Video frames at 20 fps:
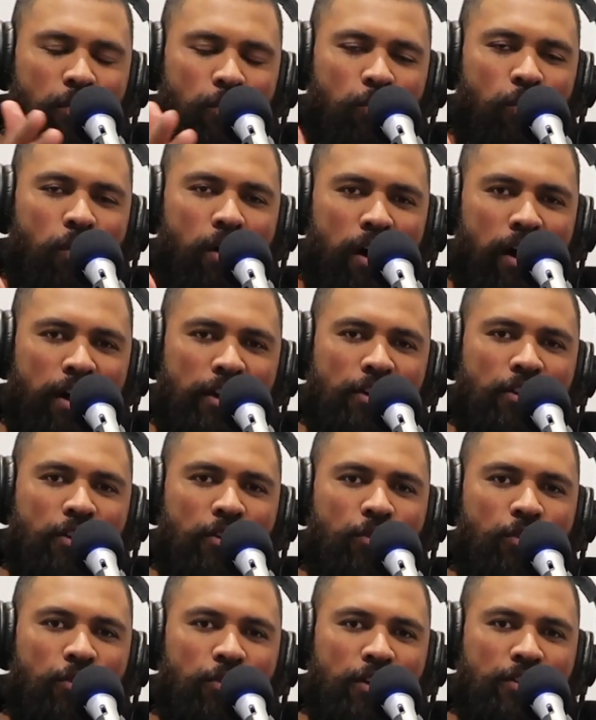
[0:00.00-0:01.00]
why, you
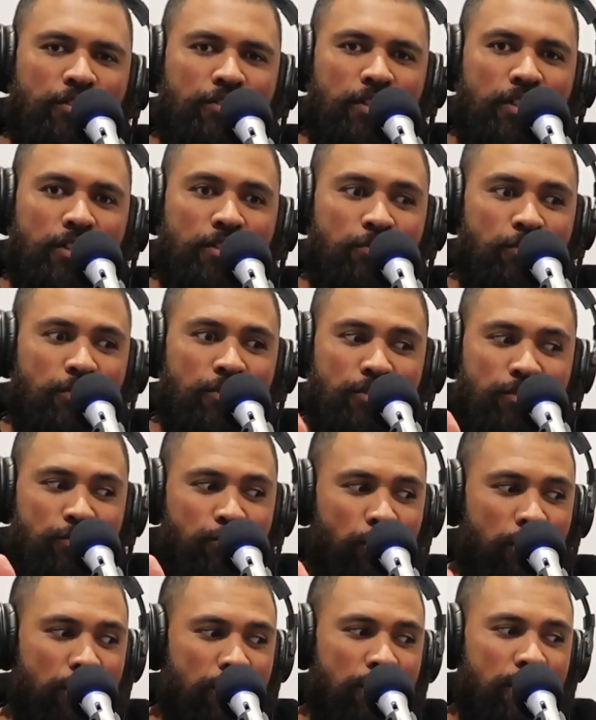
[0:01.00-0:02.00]
know, all those things, which is
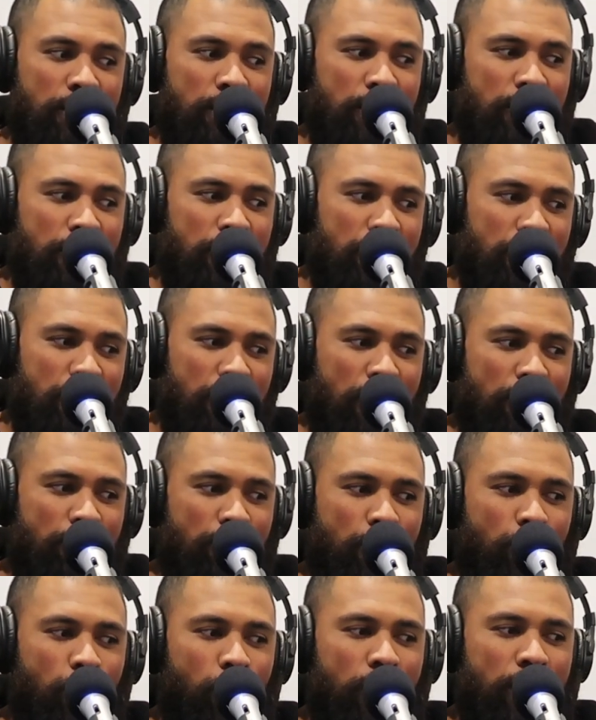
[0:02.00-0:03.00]
what are
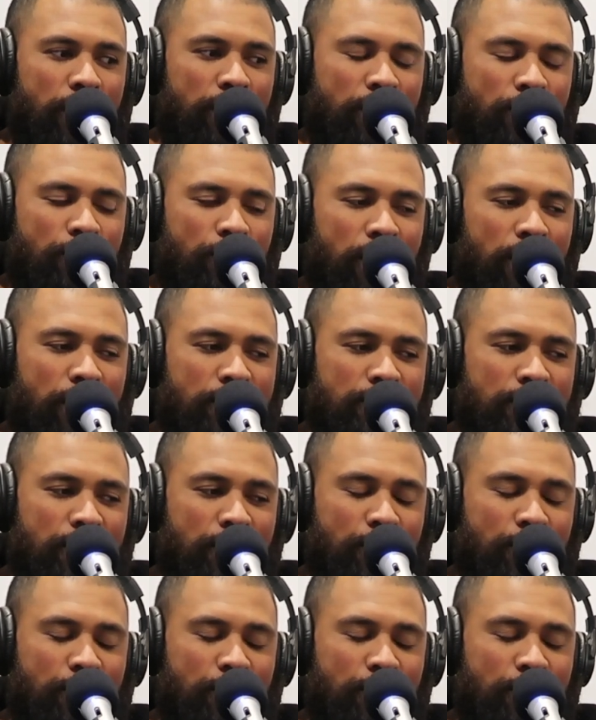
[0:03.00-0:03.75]
required in grants.